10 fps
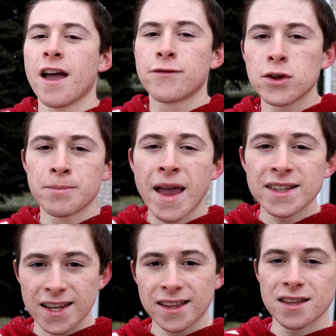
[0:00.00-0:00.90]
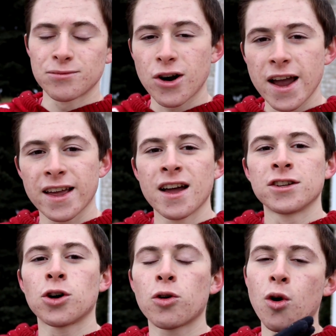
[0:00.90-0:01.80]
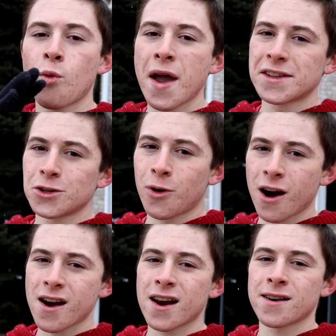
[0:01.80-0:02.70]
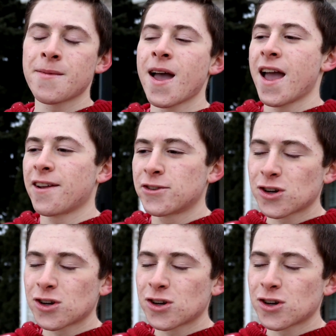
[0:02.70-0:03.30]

If you maintain them right, don't go way too hard on them, and if you